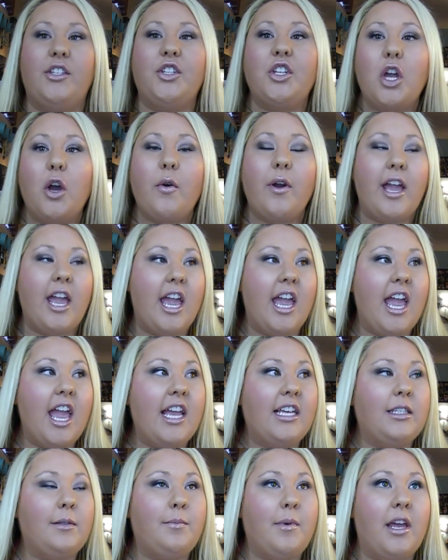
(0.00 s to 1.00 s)
so it
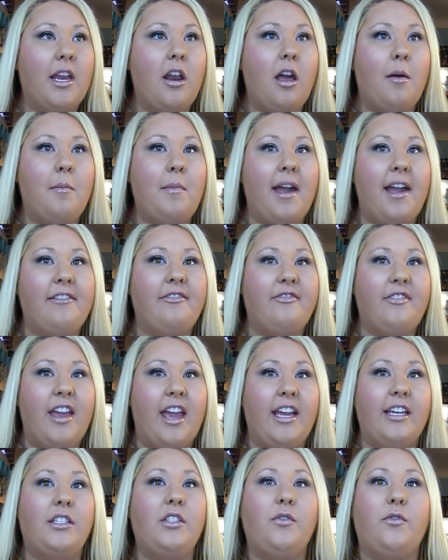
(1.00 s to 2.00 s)
has been on my
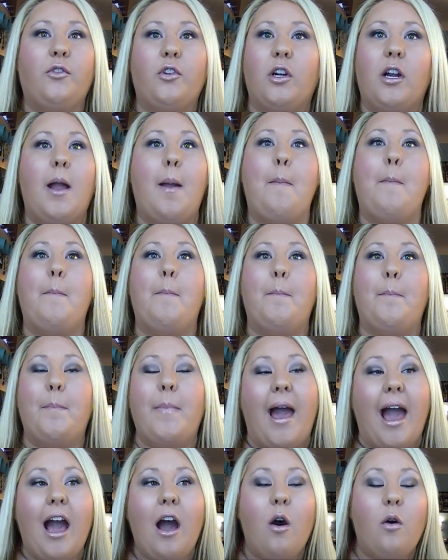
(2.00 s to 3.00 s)
face for
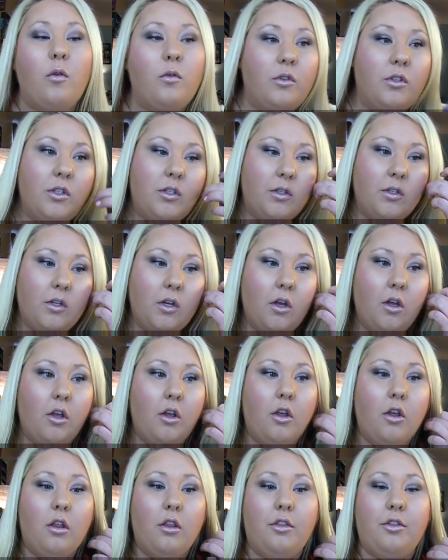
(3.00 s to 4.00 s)
about
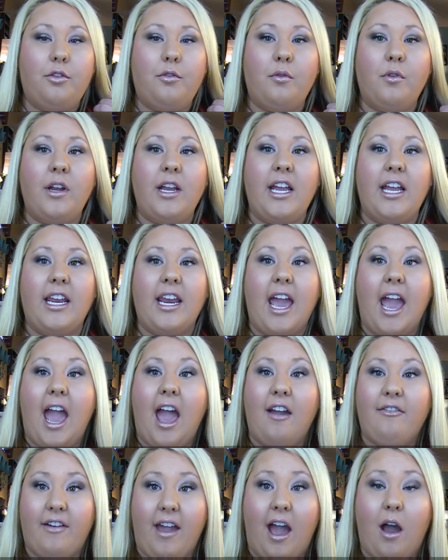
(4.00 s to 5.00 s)

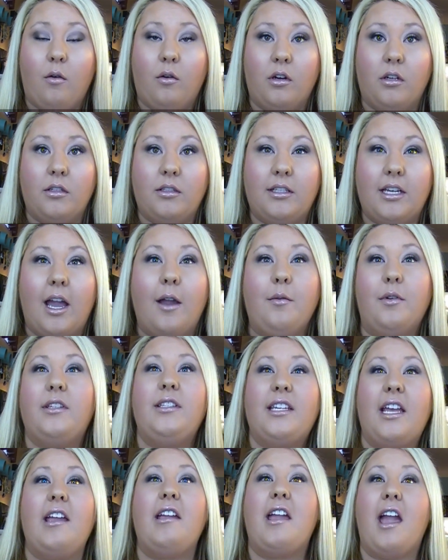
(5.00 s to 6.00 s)
3.5 hours. I would
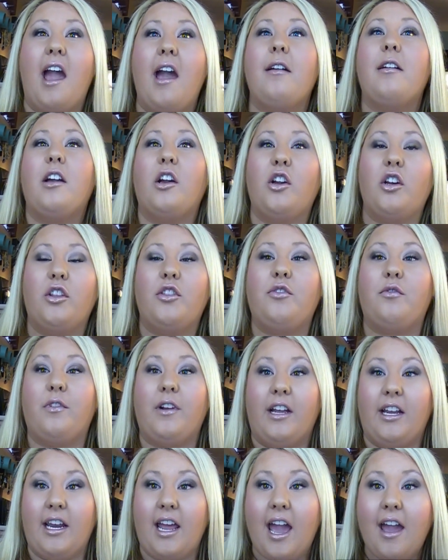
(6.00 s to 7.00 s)
say, yeah, a good
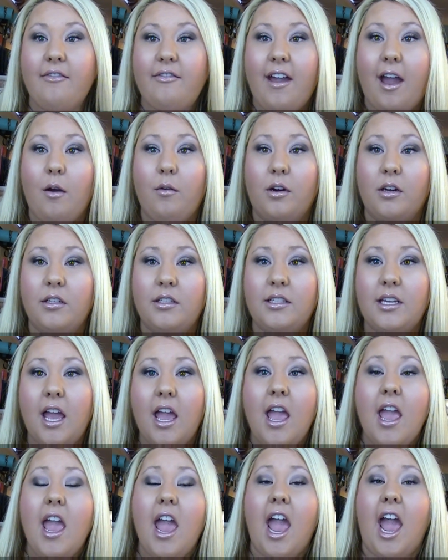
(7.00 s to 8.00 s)
3.5 hours.
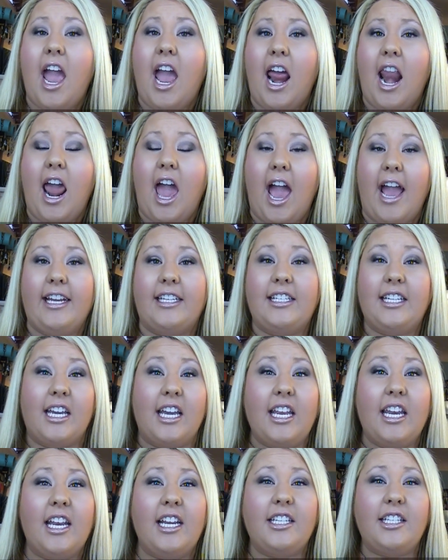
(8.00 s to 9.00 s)
And I
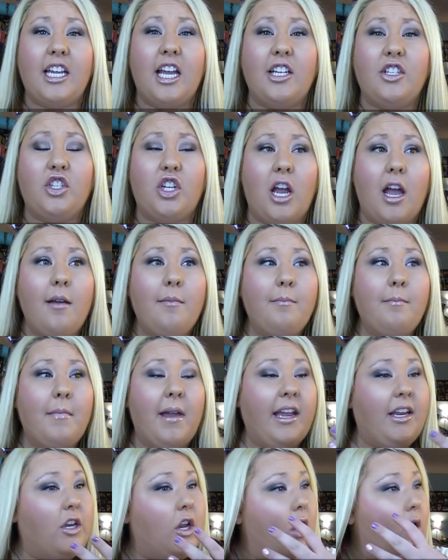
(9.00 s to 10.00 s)
did touch up
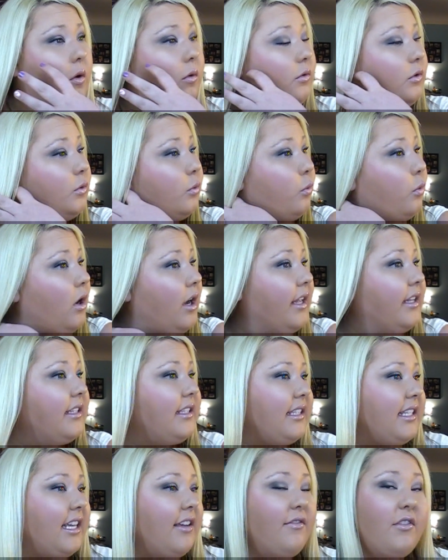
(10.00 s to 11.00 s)
my nose
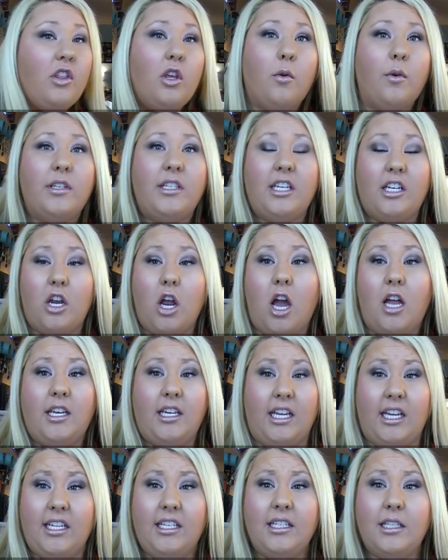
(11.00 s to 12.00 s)
once, even though it did not
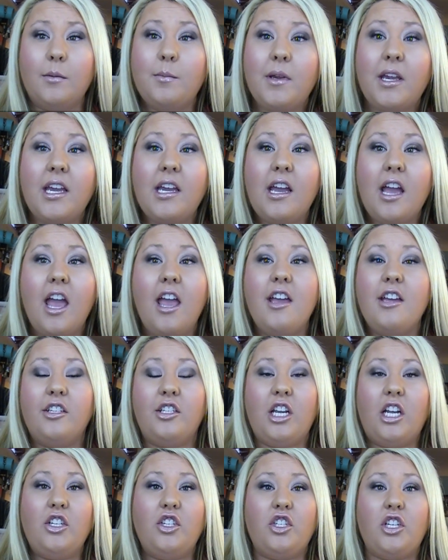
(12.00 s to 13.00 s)
need to be
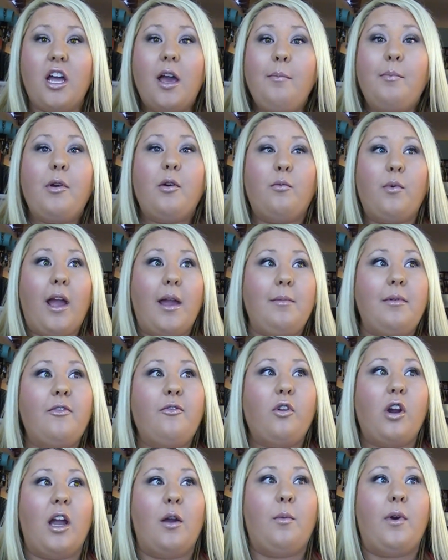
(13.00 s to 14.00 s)
touched up. But right
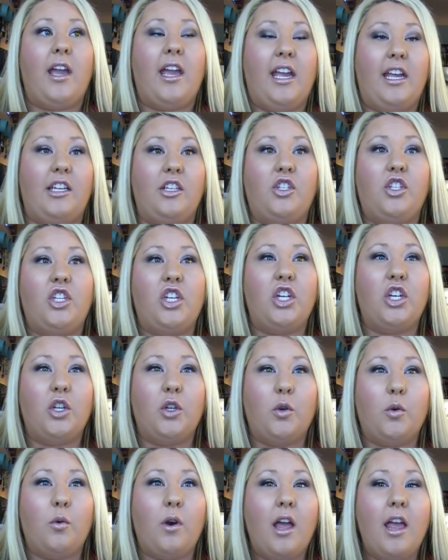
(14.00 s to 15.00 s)
before I went
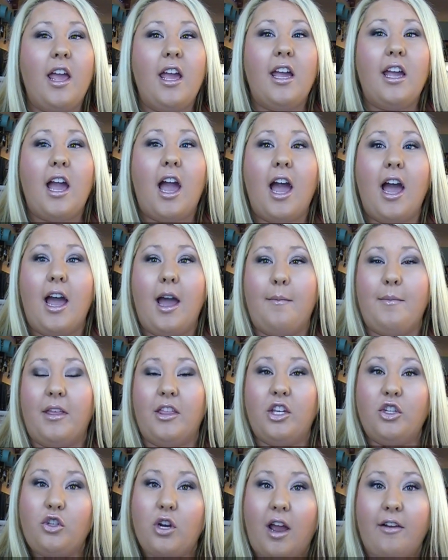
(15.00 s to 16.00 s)
into
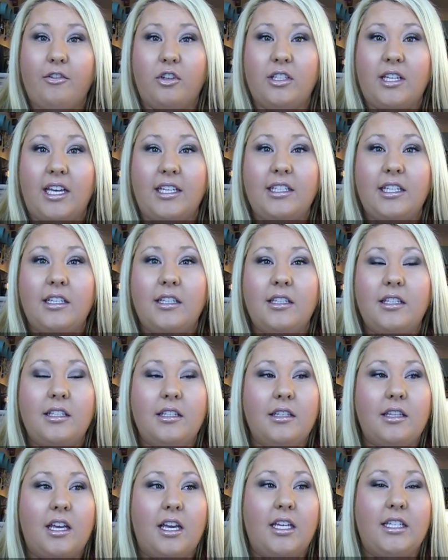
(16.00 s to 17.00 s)
the driver's license,
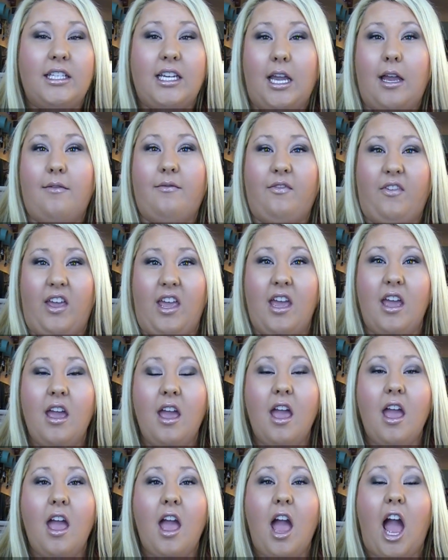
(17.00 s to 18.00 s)
the DMV,
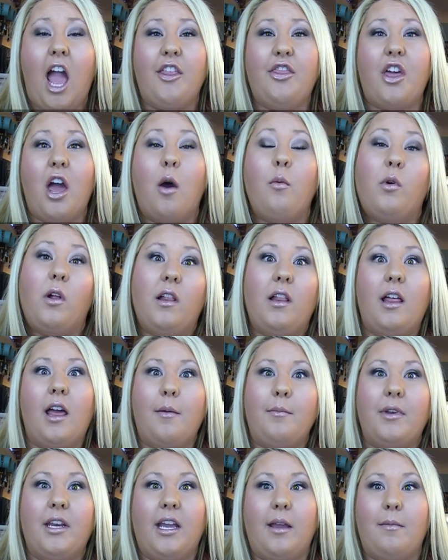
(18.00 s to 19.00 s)
I thought, well,
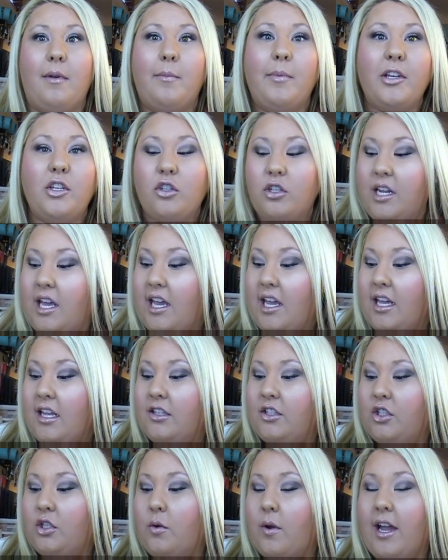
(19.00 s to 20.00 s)
I'm going to get my picture
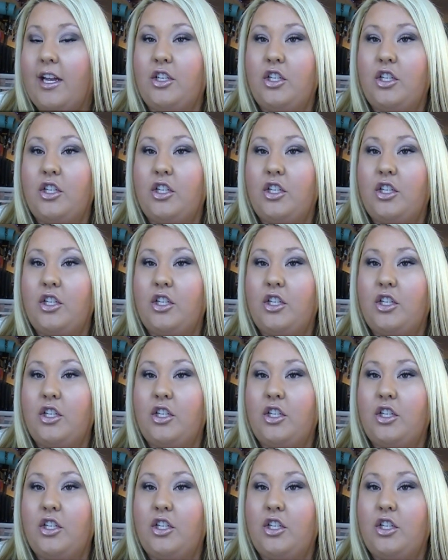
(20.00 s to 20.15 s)
taken. So I